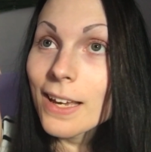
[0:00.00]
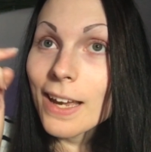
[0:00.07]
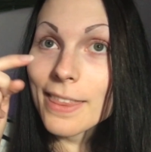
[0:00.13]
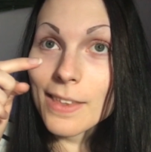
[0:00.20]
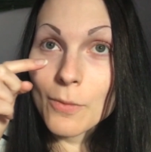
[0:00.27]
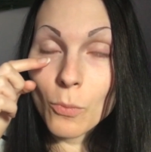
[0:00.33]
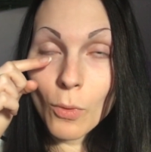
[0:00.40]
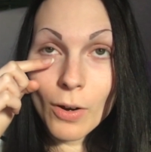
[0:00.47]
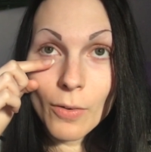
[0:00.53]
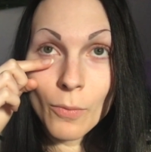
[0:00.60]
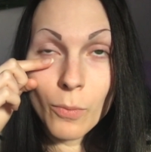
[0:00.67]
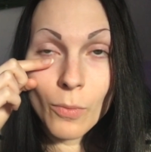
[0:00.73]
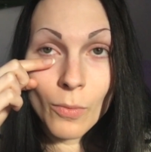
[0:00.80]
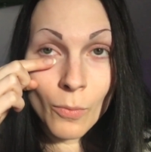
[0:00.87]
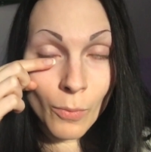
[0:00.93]
And then
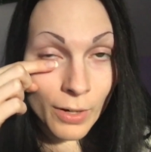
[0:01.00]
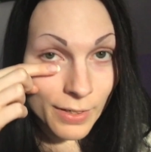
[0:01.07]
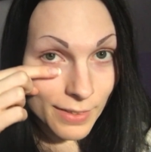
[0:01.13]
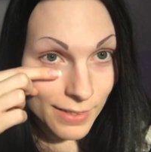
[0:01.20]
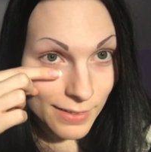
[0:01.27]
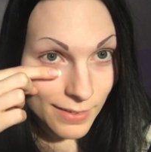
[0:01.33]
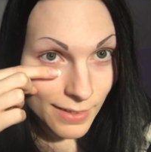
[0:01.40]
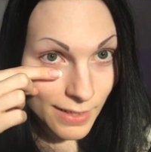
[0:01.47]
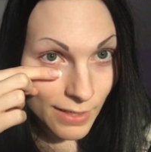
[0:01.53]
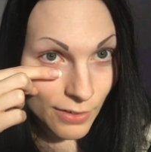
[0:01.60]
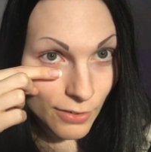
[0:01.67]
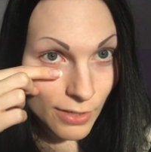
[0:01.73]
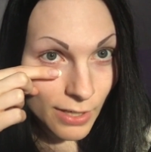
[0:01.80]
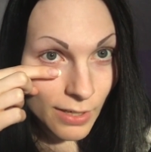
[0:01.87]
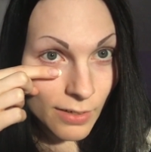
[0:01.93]
once it's in,
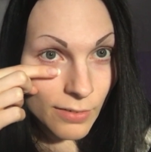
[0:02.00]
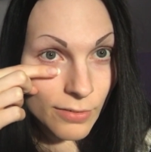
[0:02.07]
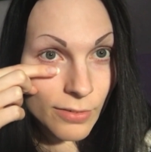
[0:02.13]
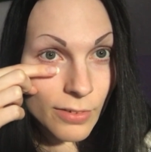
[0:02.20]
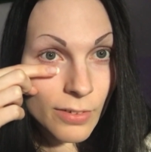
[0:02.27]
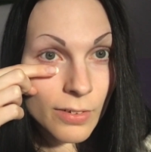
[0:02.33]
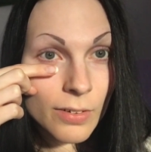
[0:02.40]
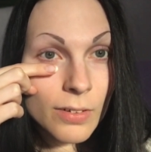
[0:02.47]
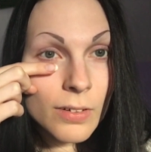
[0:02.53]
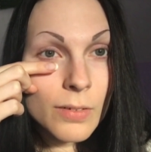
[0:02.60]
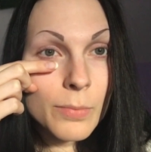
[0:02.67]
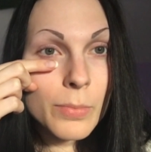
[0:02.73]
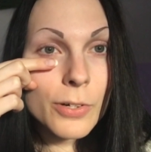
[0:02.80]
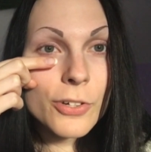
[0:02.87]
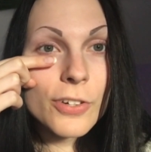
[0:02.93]
you kind of
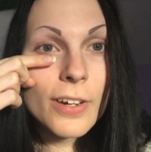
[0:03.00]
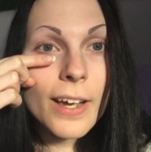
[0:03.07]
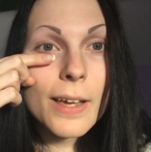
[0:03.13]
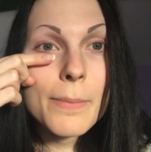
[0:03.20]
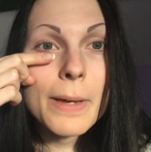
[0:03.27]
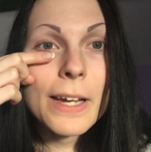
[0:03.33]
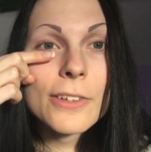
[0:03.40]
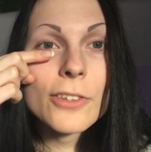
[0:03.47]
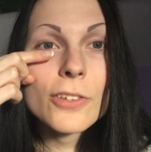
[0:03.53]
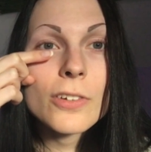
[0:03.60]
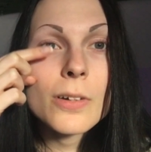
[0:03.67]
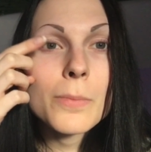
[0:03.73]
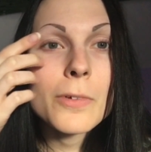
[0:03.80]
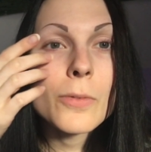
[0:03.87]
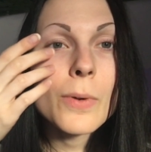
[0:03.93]
put your eye back to
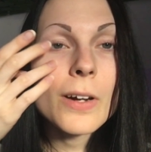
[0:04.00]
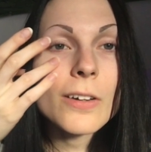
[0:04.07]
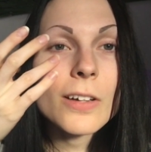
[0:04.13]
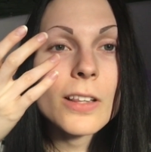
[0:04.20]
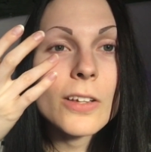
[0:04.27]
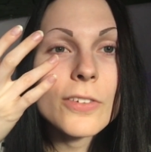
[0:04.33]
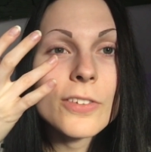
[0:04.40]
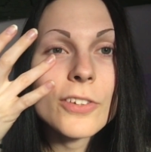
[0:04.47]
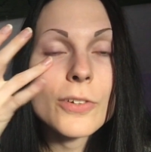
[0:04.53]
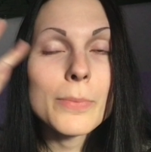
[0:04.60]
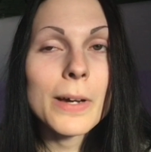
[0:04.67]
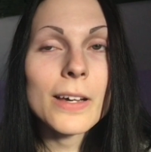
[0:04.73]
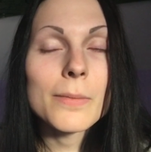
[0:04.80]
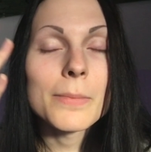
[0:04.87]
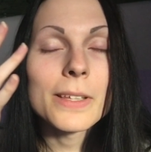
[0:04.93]
normal while closing your
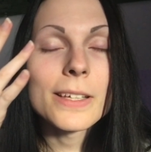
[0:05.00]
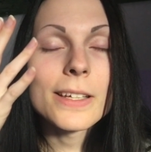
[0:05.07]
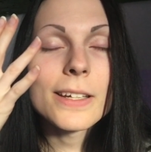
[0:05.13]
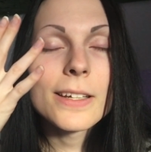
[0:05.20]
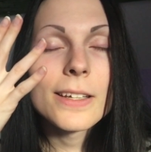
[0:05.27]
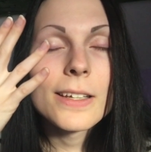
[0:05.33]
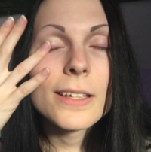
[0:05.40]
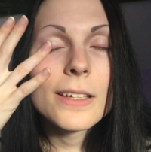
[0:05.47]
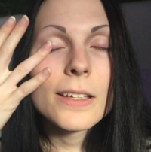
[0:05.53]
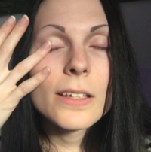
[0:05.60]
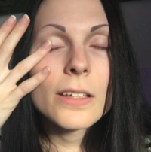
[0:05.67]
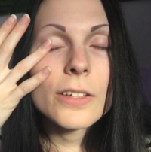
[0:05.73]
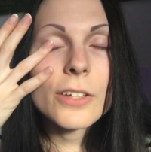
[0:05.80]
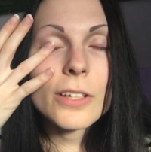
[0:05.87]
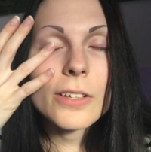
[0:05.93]
bottom lid.
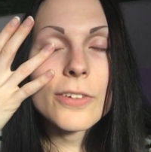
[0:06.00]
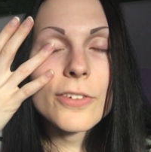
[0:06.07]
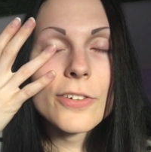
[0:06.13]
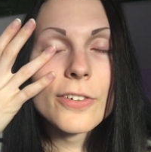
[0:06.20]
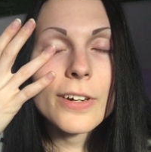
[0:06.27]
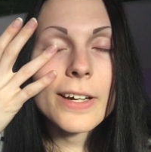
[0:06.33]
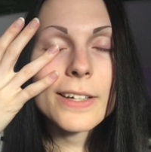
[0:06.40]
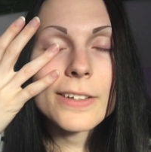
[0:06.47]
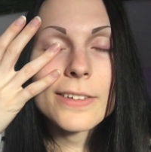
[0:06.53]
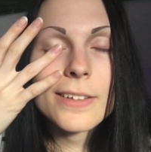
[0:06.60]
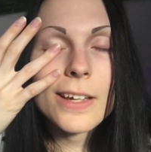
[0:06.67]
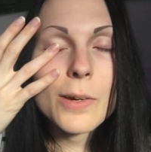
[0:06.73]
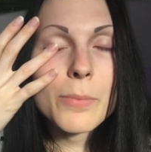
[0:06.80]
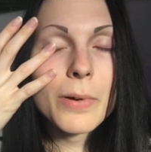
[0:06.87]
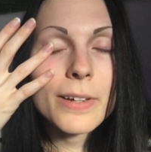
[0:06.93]
And you close your eye and just
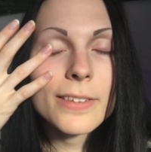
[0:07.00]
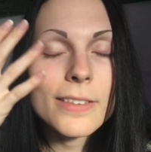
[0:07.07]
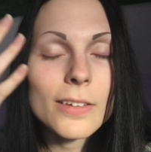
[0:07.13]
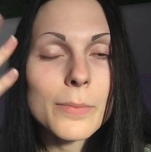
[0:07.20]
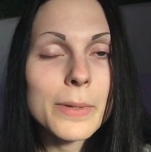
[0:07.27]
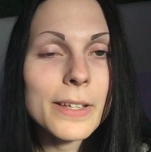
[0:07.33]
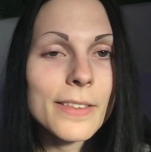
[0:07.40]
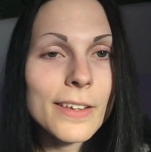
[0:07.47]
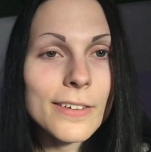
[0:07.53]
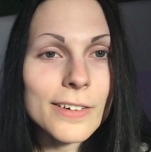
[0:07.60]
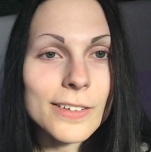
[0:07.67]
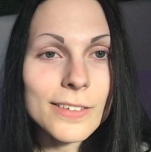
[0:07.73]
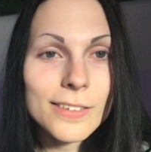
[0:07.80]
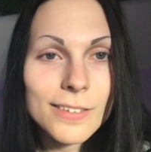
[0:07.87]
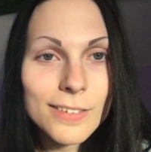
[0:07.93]
kind of press a little bit, and there it
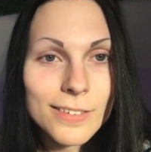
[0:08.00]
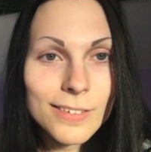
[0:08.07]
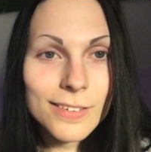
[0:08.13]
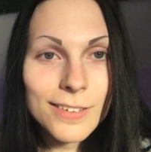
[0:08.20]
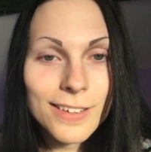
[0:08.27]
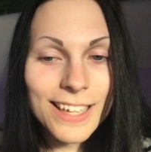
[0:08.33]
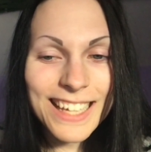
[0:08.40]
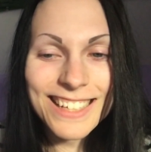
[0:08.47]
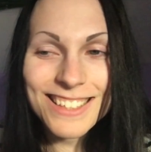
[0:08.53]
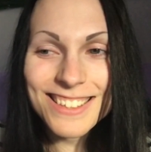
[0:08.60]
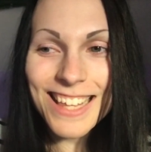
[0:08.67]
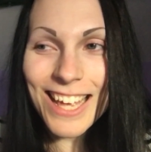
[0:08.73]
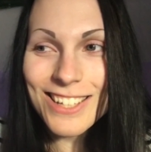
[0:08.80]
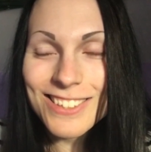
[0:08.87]
is. It's that